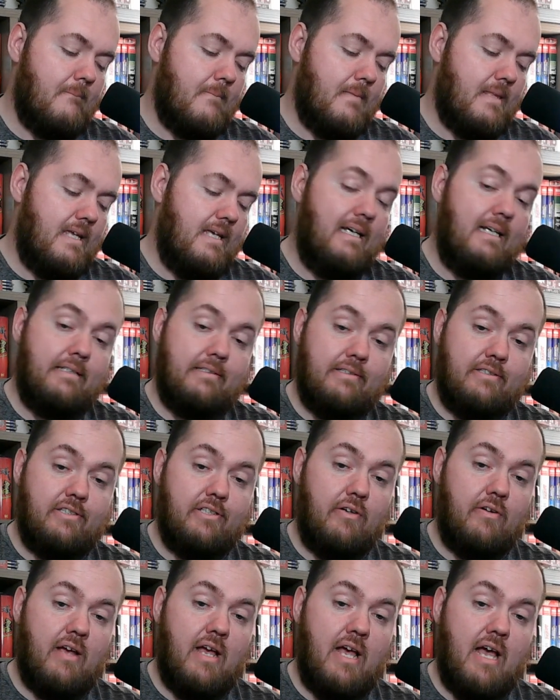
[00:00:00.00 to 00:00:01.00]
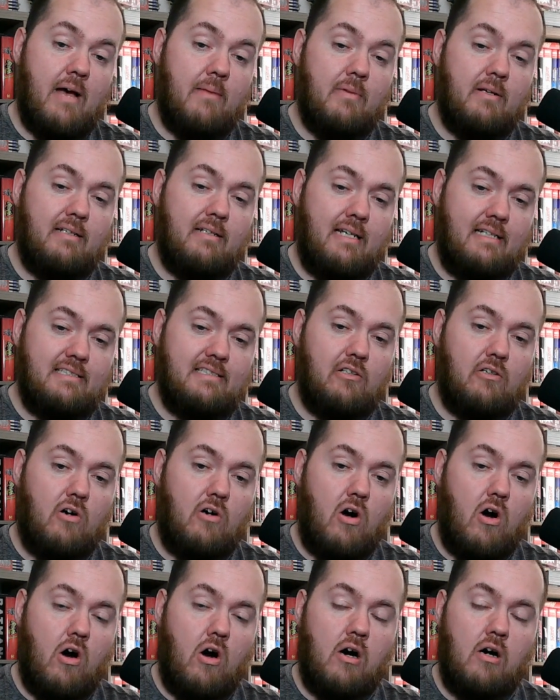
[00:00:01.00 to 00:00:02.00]
Instagram. Nice little
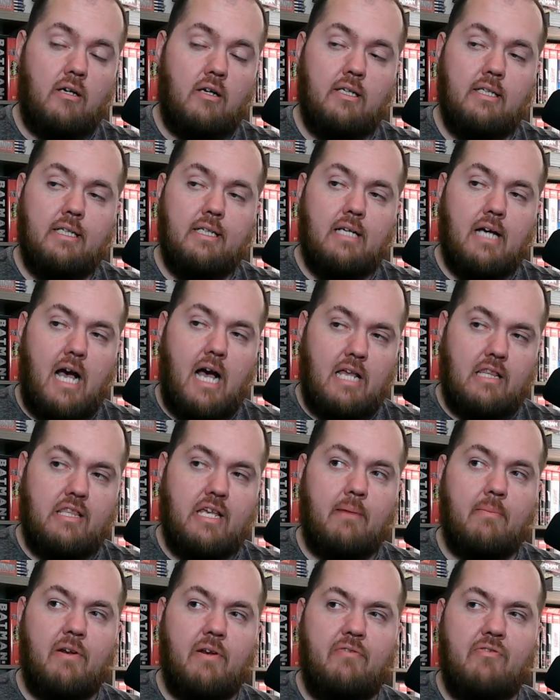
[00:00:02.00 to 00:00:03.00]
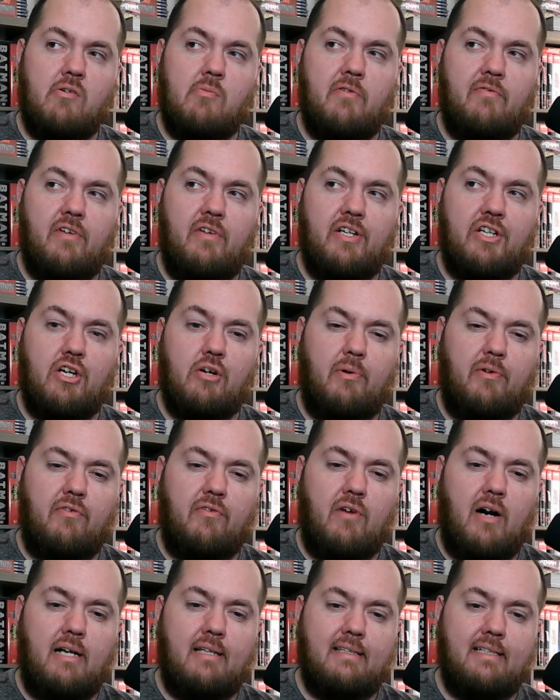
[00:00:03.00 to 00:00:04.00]
haul. I think I'm gonna film a video before
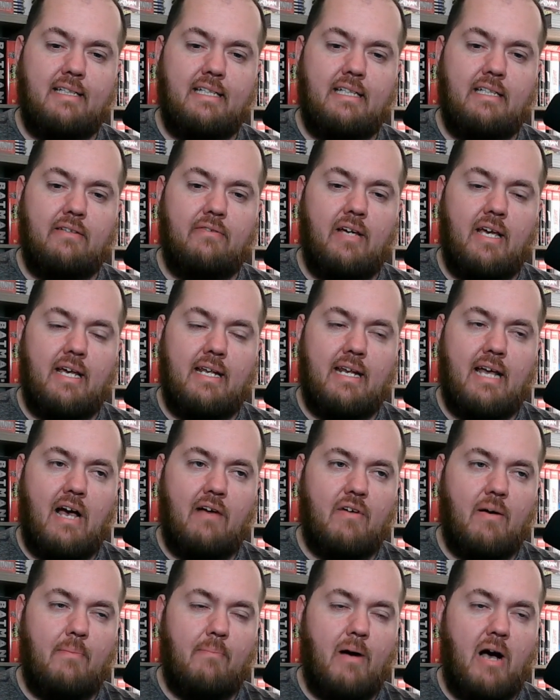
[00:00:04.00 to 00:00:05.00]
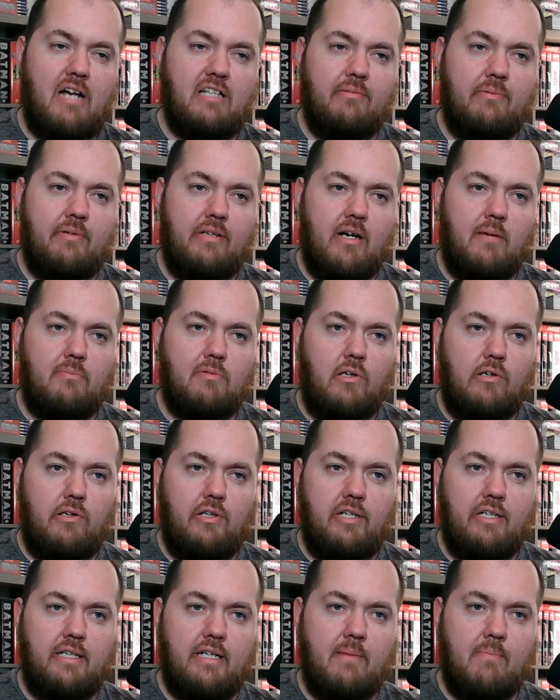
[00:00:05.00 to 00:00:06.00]
I leave and have that possibly uploaded
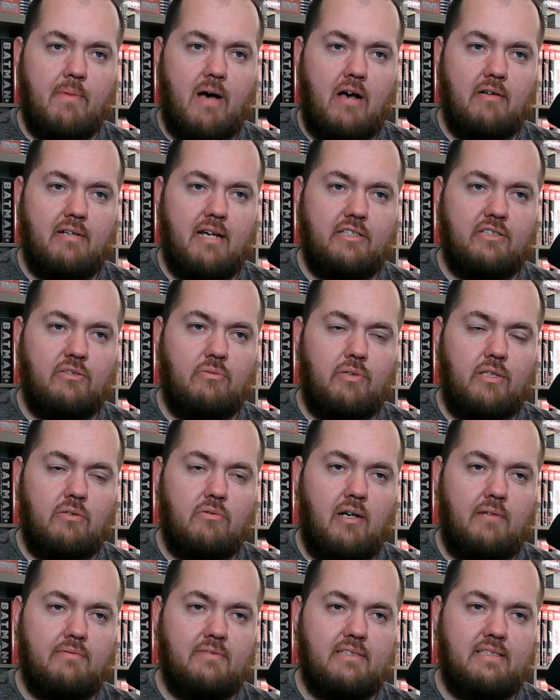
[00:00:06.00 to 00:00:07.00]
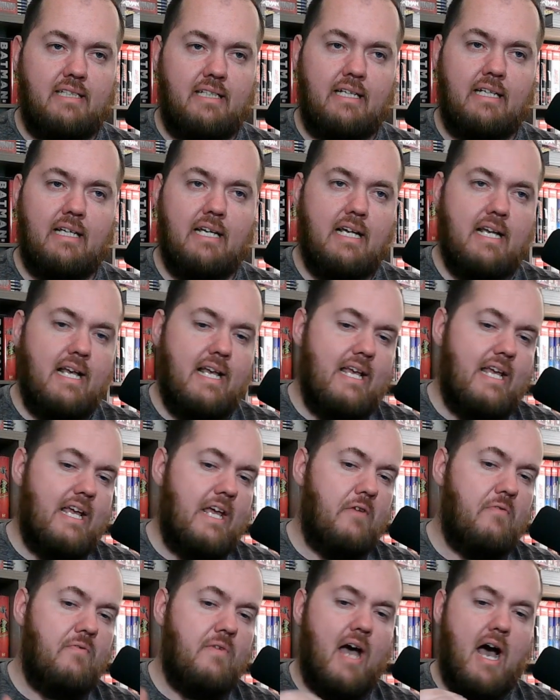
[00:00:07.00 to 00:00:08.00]
to come out next week. We'll have to see.
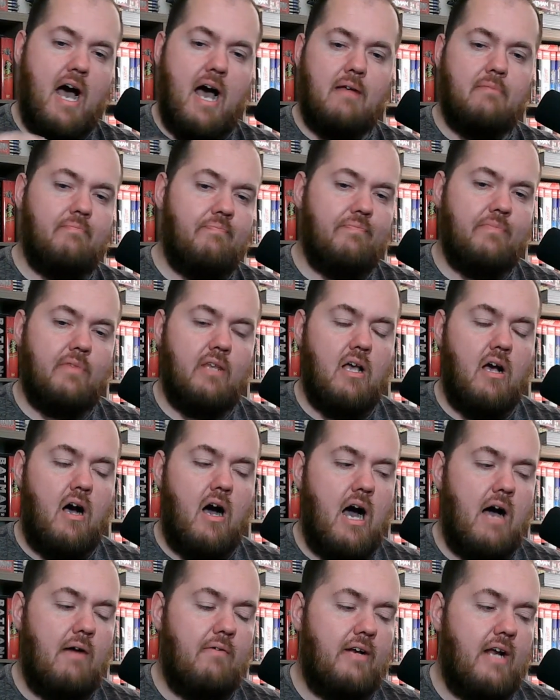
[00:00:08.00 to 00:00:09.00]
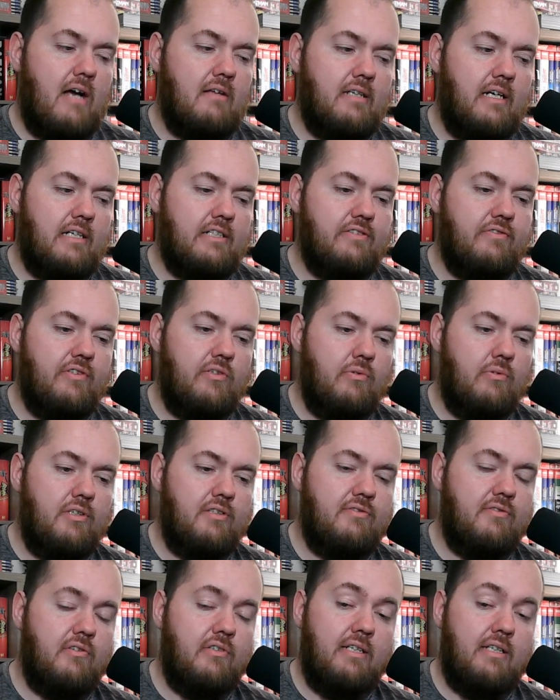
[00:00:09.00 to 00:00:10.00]
If not, I'll have it out in the next few weeks
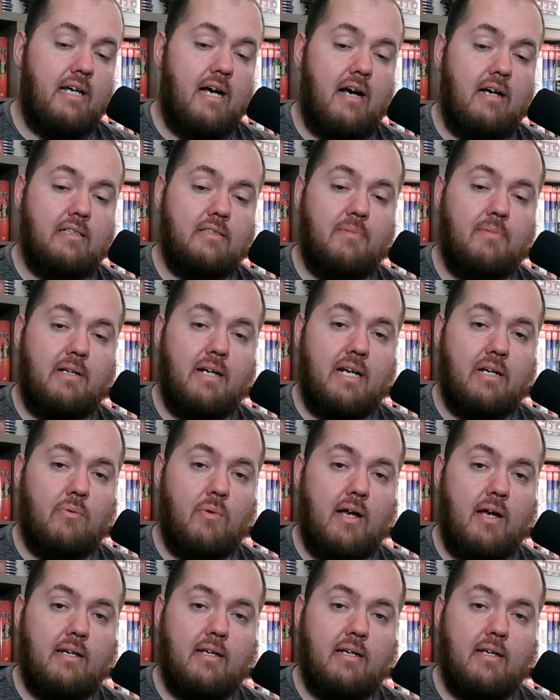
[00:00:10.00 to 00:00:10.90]
for you guys. But anyway,